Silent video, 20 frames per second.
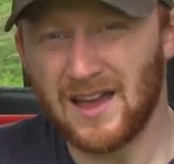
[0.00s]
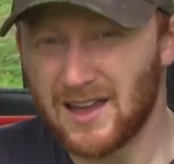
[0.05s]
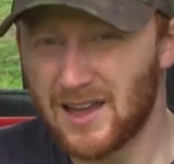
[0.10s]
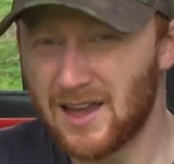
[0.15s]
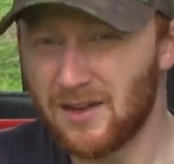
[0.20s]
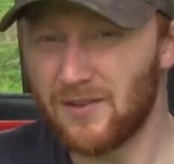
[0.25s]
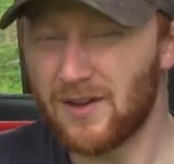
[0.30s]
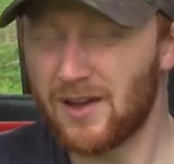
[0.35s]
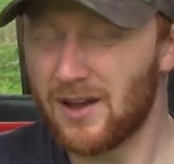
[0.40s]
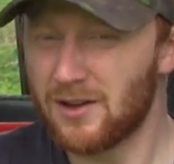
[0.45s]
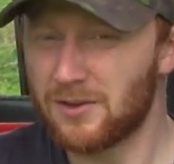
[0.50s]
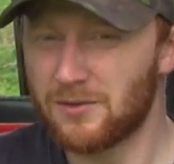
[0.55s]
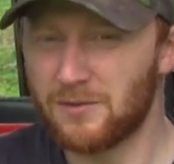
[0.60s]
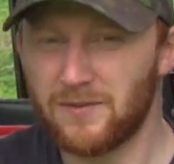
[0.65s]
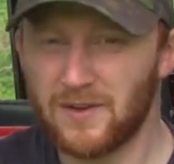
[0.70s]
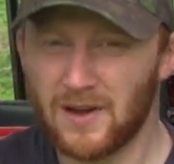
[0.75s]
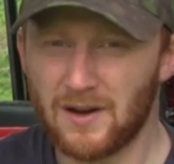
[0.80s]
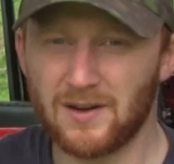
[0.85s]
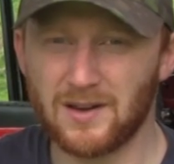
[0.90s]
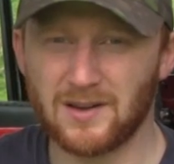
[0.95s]
giving us
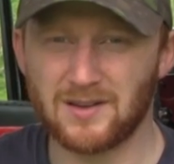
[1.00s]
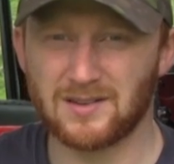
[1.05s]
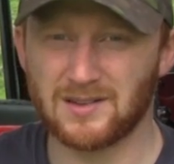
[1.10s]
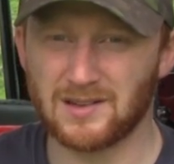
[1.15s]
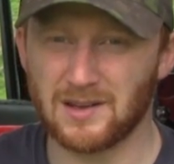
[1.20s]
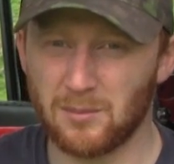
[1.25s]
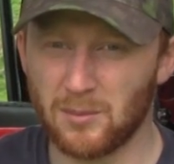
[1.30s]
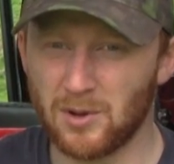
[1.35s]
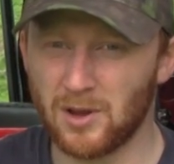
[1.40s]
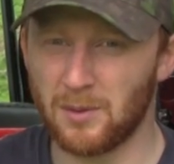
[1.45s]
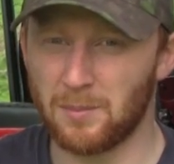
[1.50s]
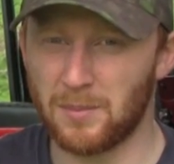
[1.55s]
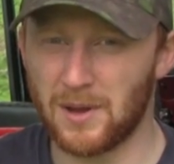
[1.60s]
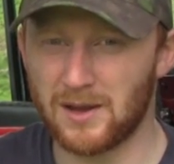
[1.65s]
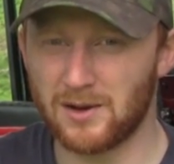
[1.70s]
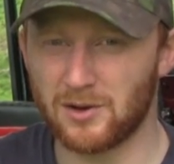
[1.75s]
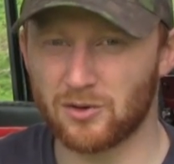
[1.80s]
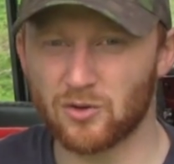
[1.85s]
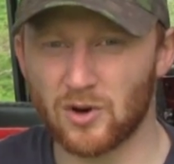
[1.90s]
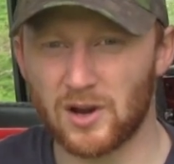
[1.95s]
very similar
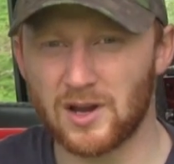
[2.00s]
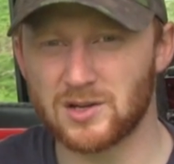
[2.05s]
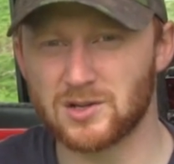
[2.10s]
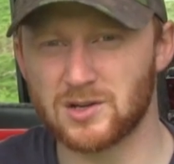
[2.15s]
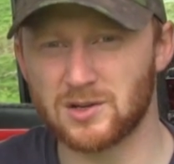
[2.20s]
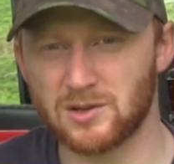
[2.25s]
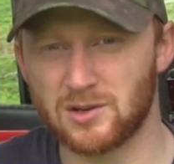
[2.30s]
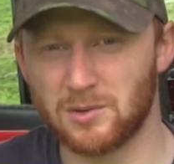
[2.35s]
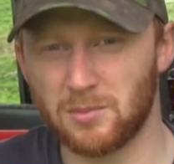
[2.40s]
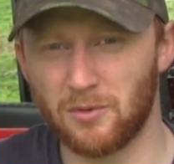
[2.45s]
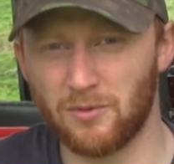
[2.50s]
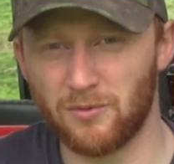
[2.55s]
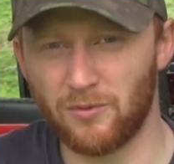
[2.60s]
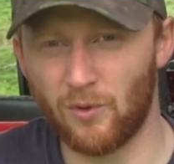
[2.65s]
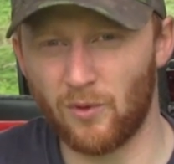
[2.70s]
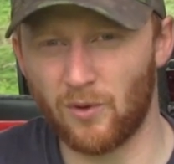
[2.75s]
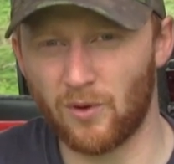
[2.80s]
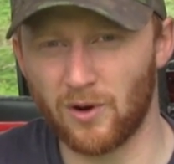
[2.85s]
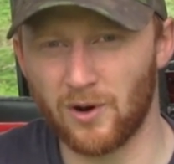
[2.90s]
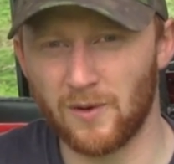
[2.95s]
penetration to
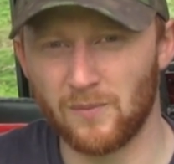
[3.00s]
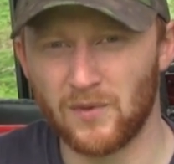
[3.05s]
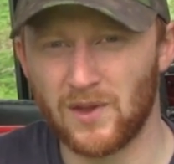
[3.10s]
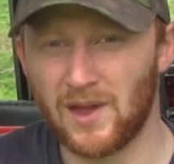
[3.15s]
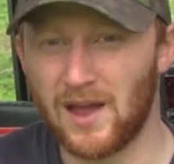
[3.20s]
before